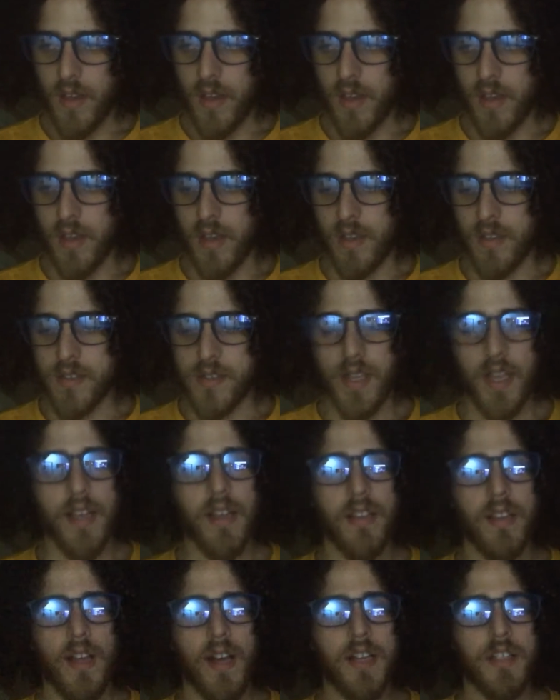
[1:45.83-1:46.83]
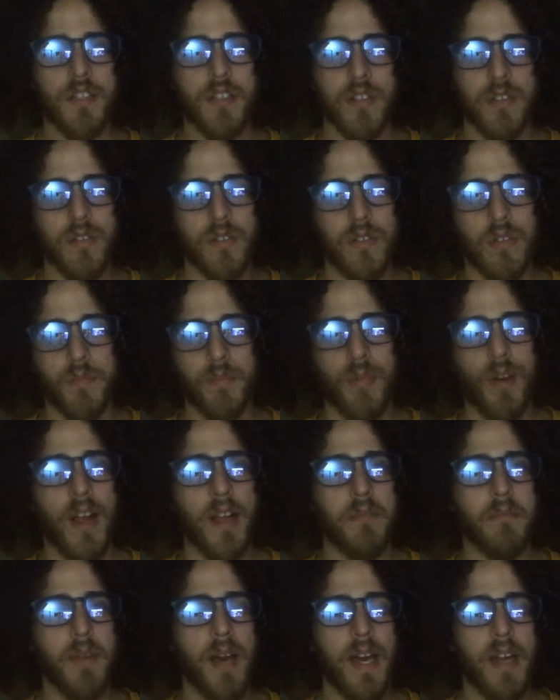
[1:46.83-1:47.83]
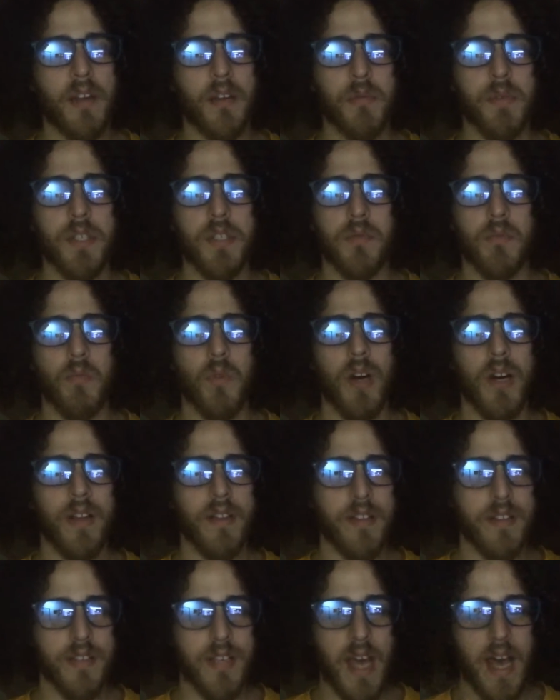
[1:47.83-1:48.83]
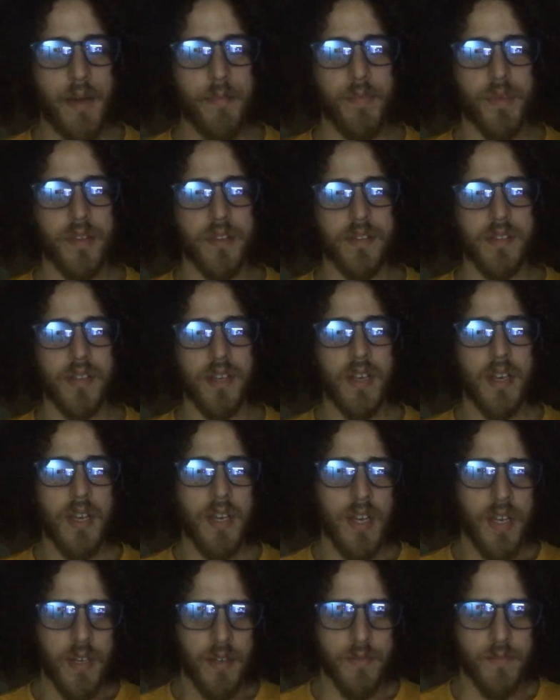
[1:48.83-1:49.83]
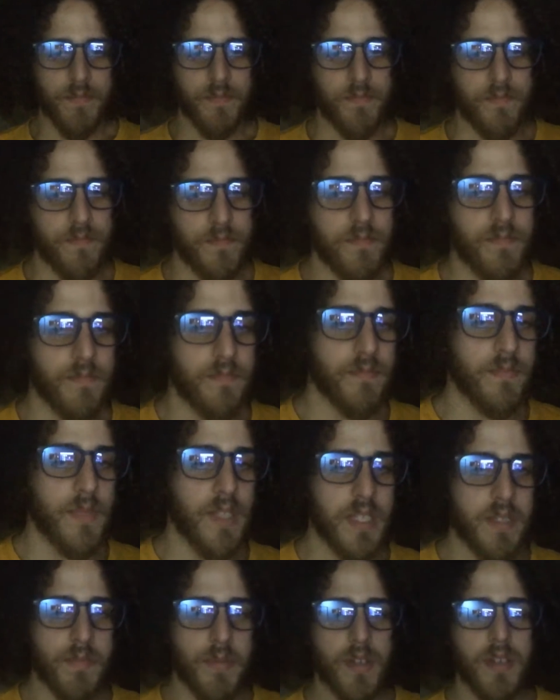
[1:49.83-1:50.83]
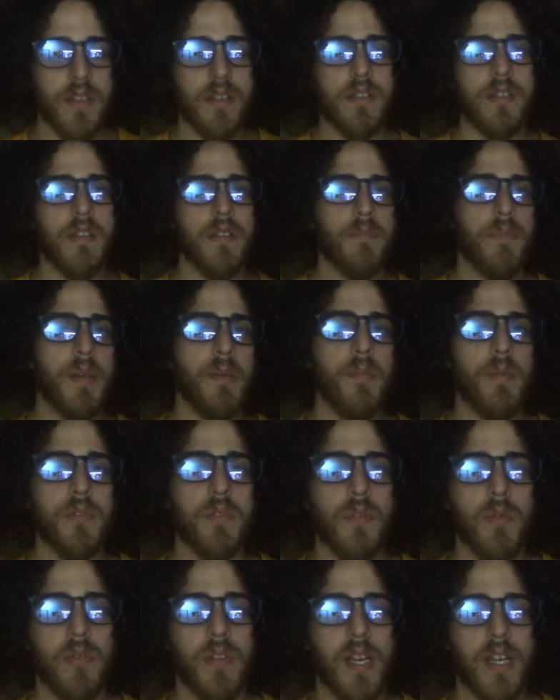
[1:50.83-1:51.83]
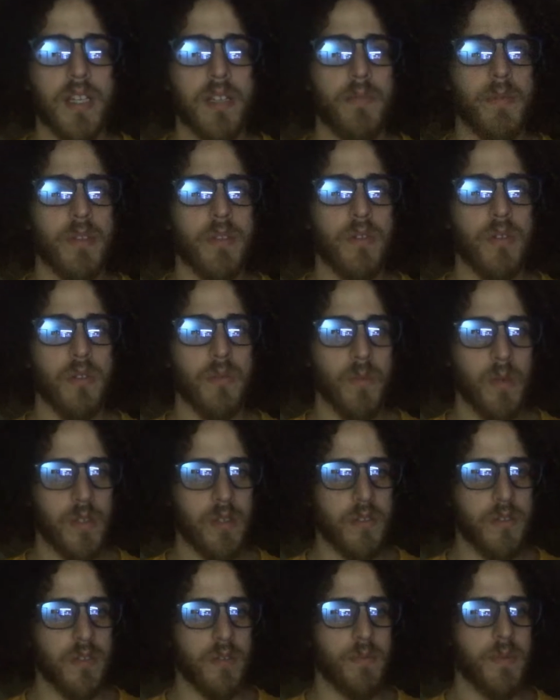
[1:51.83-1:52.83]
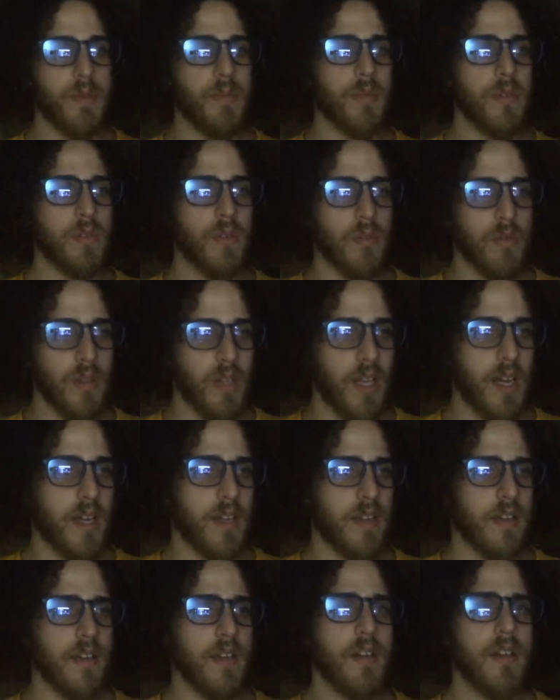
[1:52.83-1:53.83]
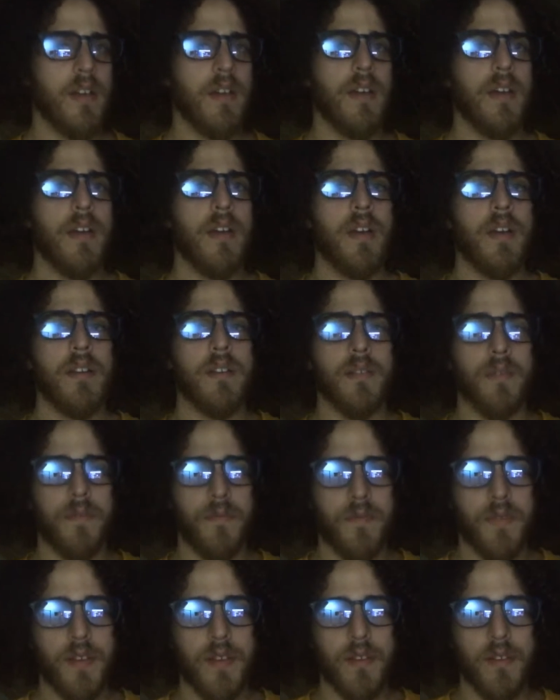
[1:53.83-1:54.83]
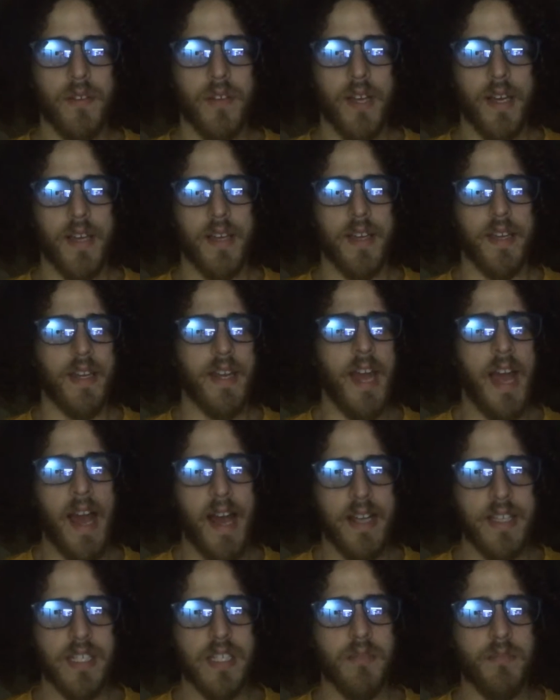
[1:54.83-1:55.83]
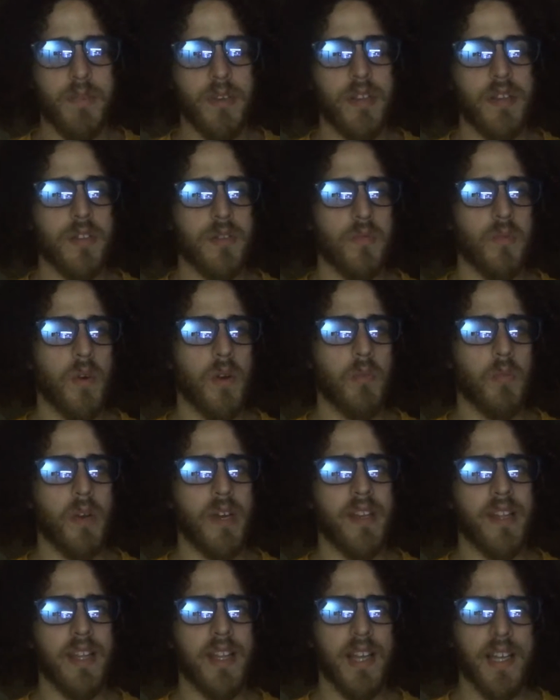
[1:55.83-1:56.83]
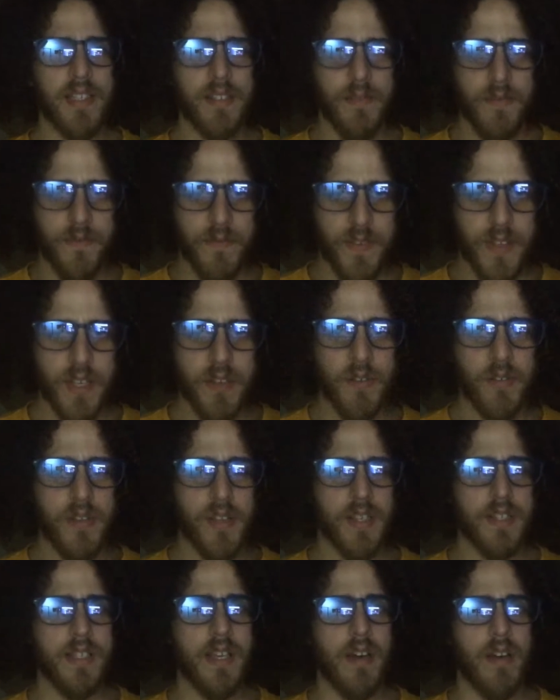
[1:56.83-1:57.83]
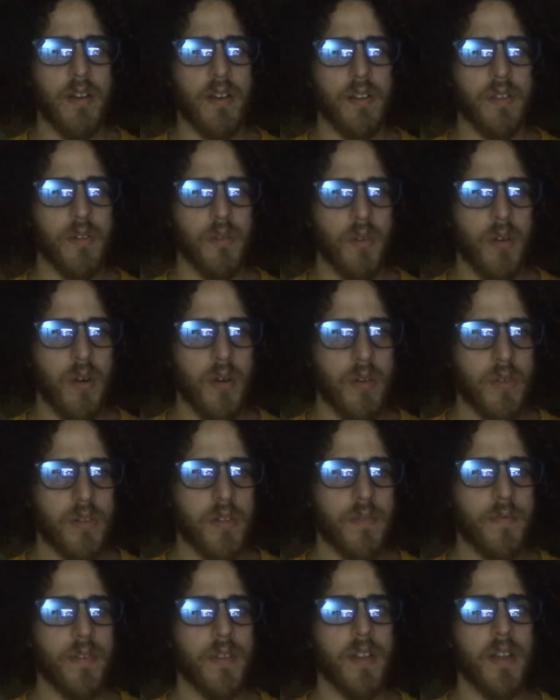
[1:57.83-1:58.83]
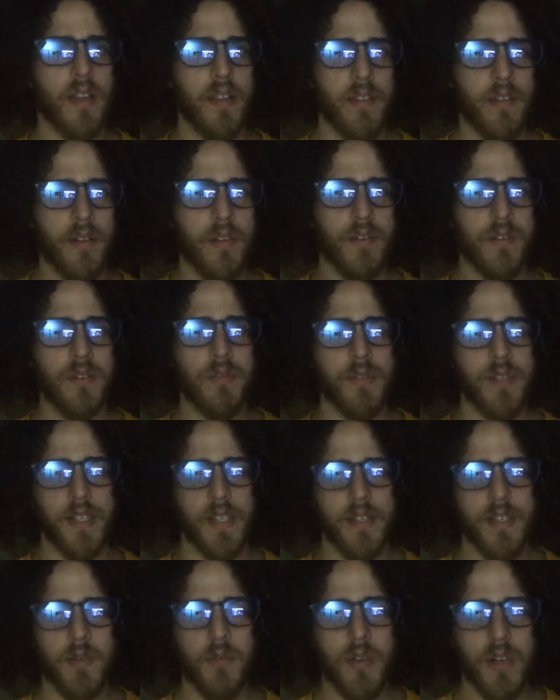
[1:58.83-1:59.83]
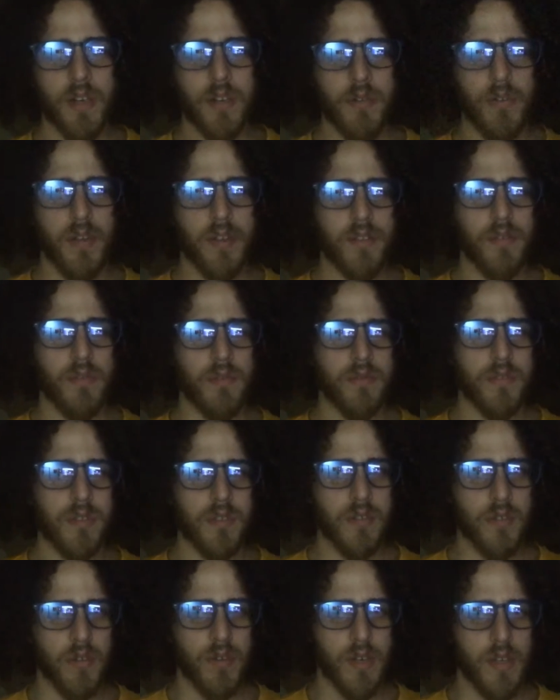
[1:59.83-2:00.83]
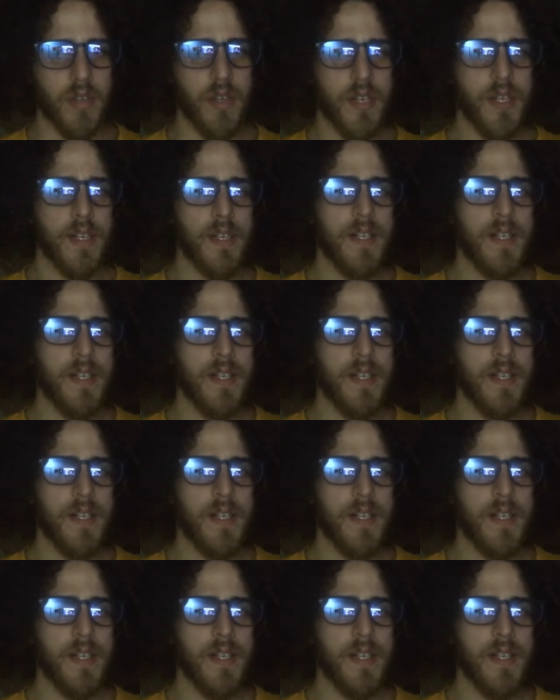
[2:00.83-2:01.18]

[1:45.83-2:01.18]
a psychological, pragmatic reason why this happens is because people don't like to be told what to do. People don't like to feel like it has to be this one way. They like to figure things out on their own, to feel like they're doing it. They want to create their own story.